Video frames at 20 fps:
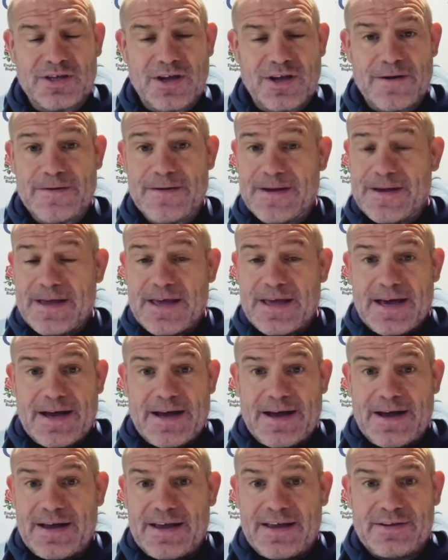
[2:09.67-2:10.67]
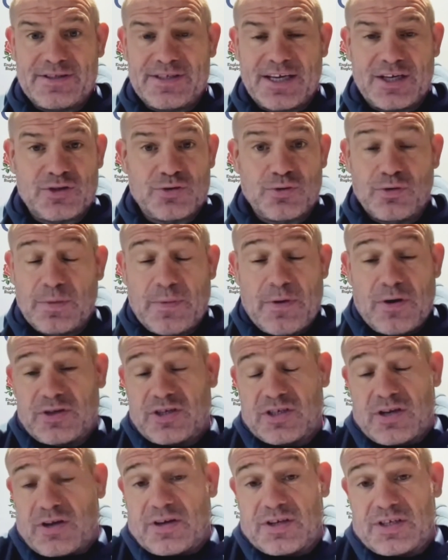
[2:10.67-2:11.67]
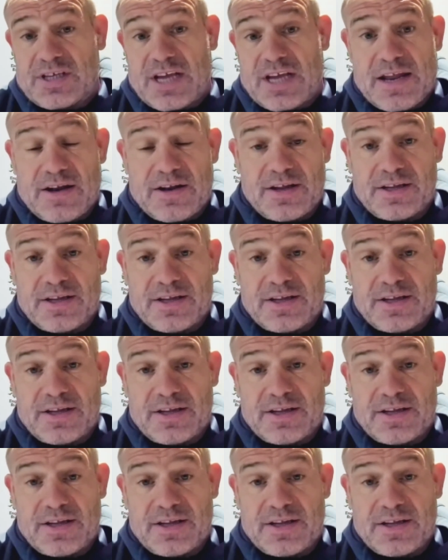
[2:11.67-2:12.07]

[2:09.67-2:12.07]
So, it ticks all the boxes, like I said.